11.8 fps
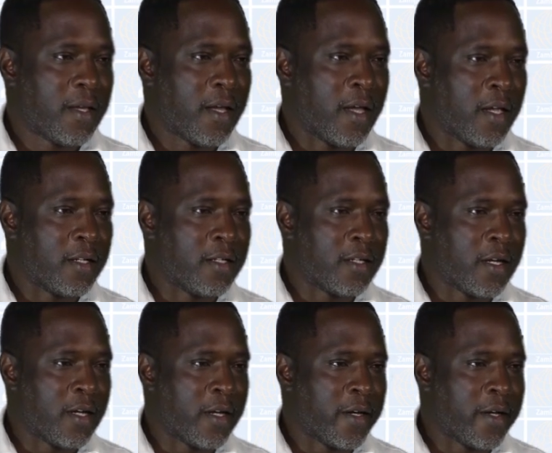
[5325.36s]
And
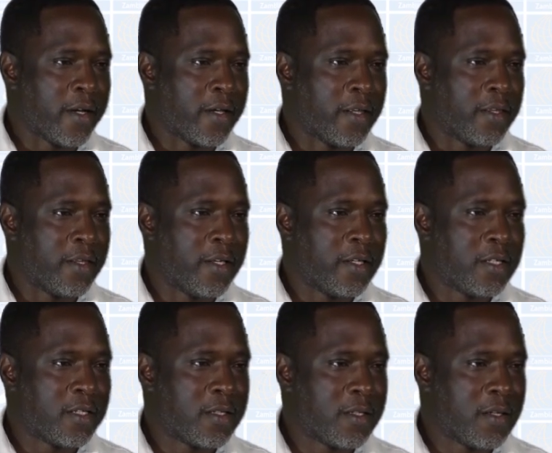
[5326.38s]

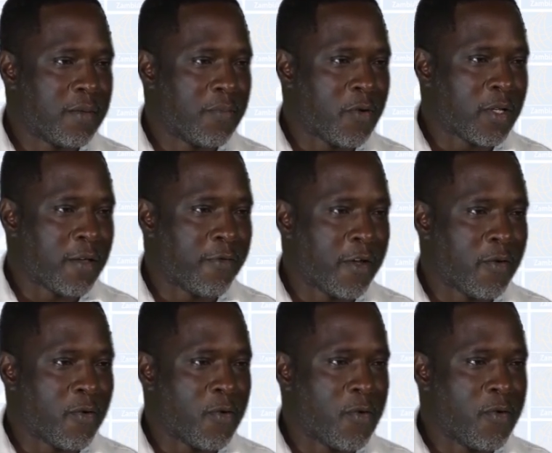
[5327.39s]
this motor
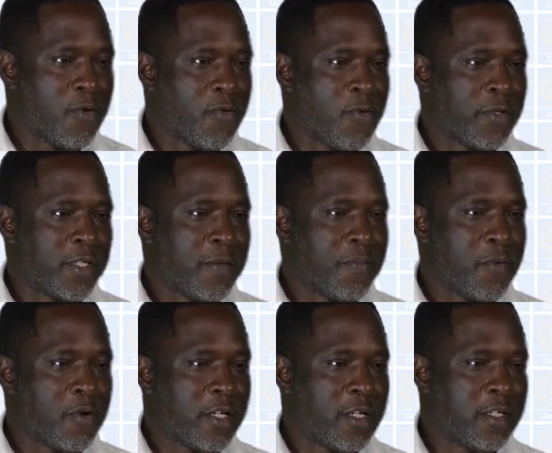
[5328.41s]
vehicle was
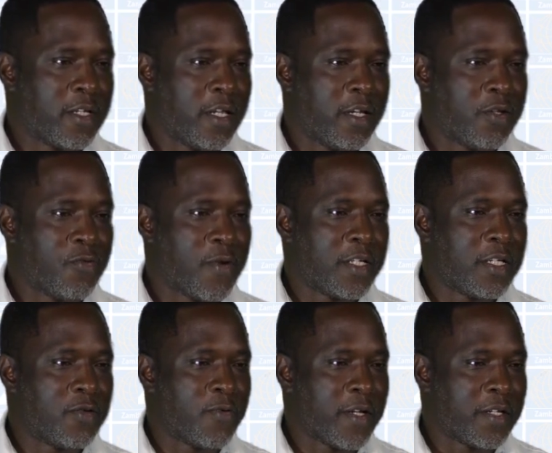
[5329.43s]
imported in
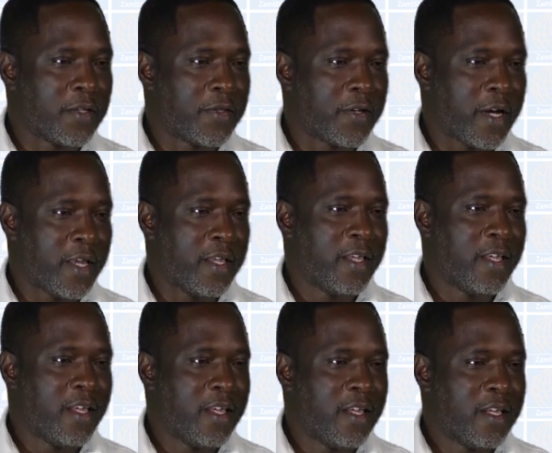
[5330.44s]
2023.
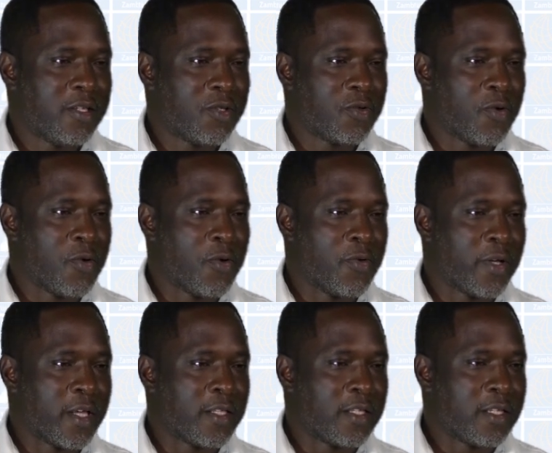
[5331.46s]
So you
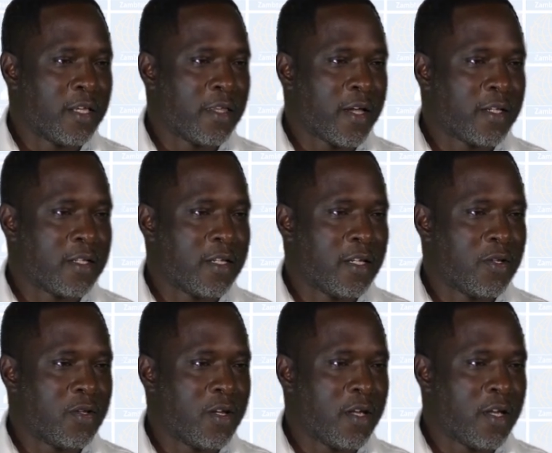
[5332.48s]
can see that
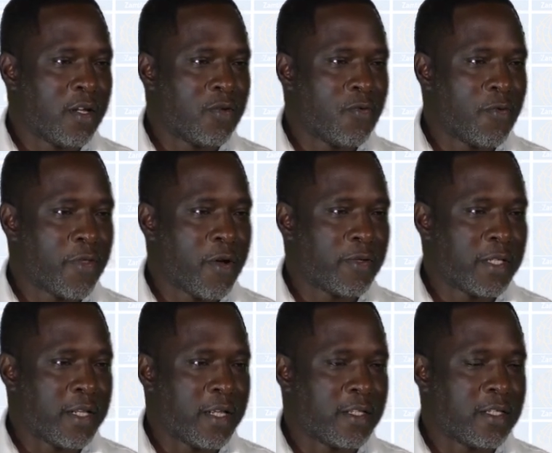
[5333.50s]

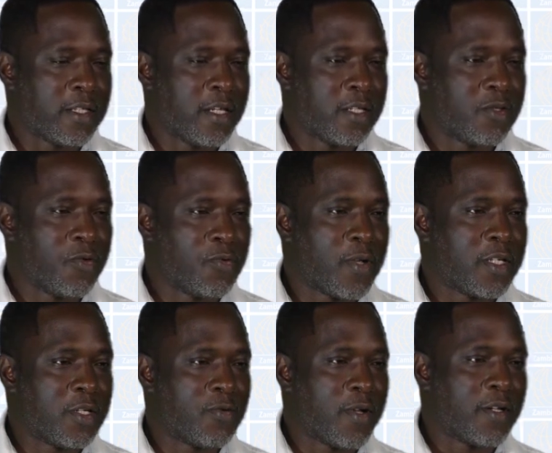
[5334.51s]
2006 to
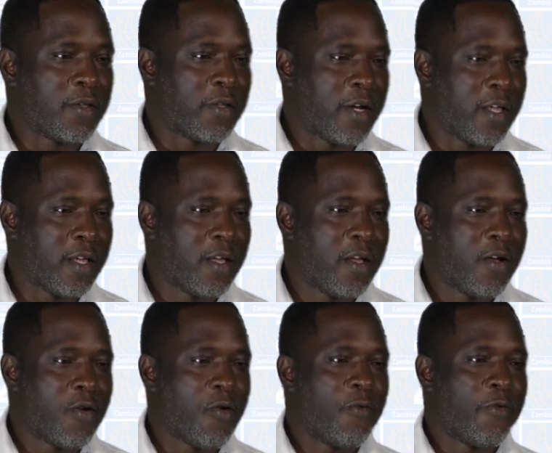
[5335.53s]
2023,
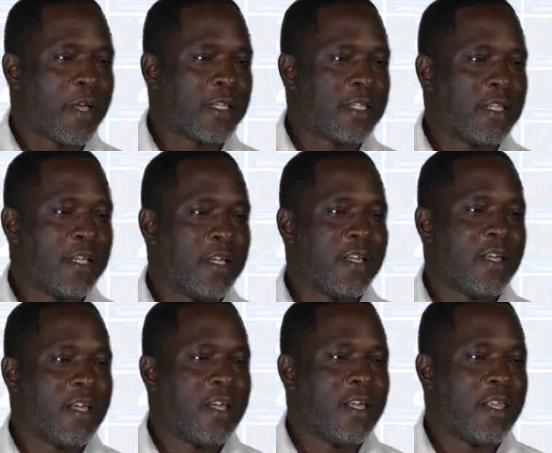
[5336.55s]
obviously
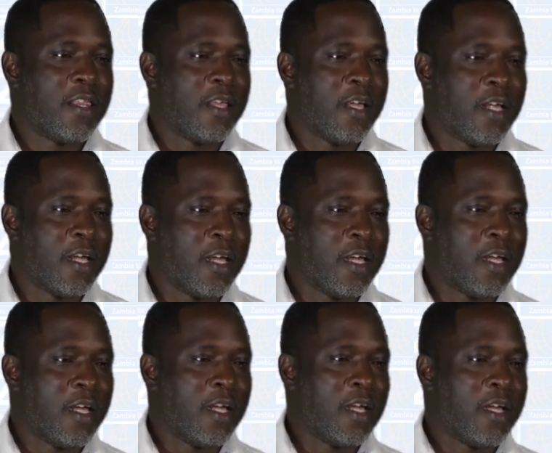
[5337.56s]

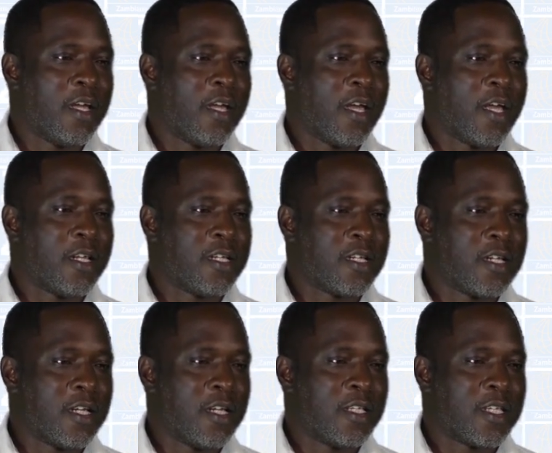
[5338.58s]
the age
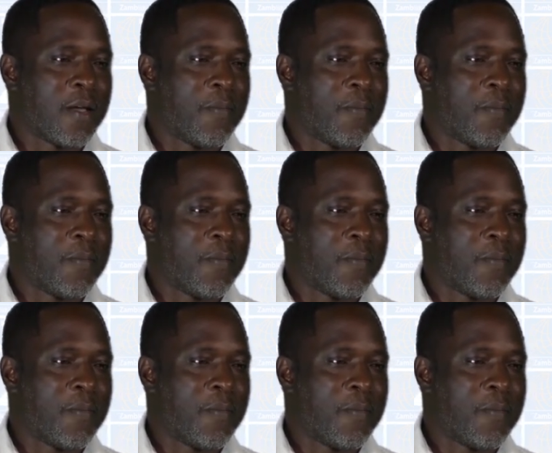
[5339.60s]
is